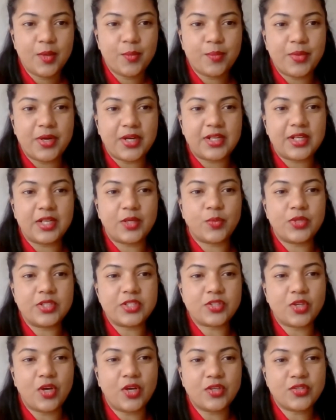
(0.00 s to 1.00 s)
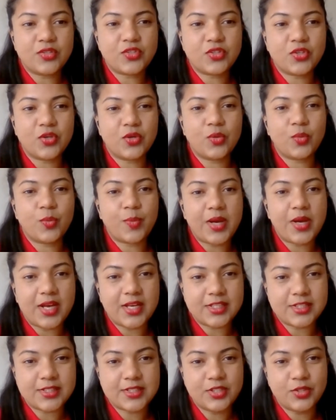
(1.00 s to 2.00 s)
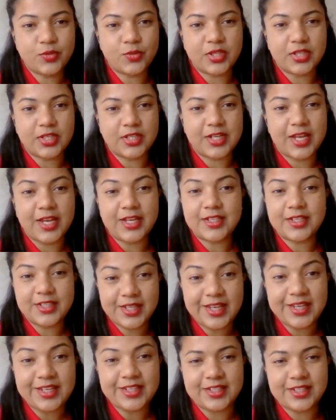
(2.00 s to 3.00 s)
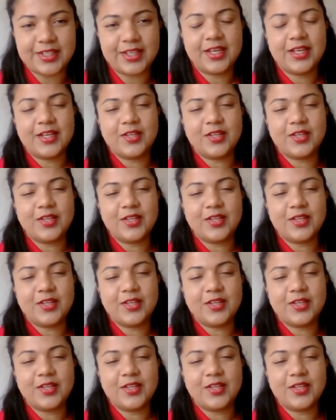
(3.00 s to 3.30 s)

but it was also passed during 1980.